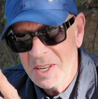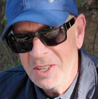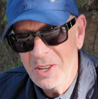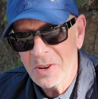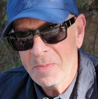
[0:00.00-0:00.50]

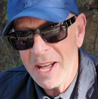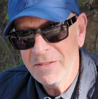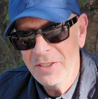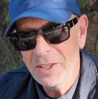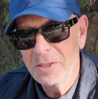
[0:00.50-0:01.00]
Not a
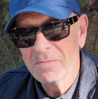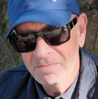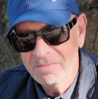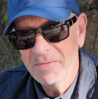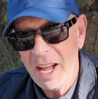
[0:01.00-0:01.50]
bad view.
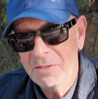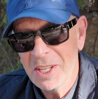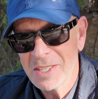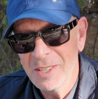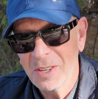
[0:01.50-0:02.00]

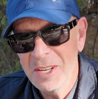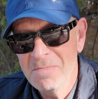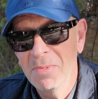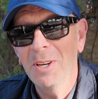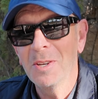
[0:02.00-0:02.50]
Everything's
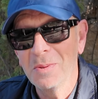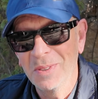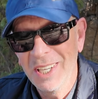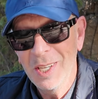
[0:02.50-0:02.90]
looking blue.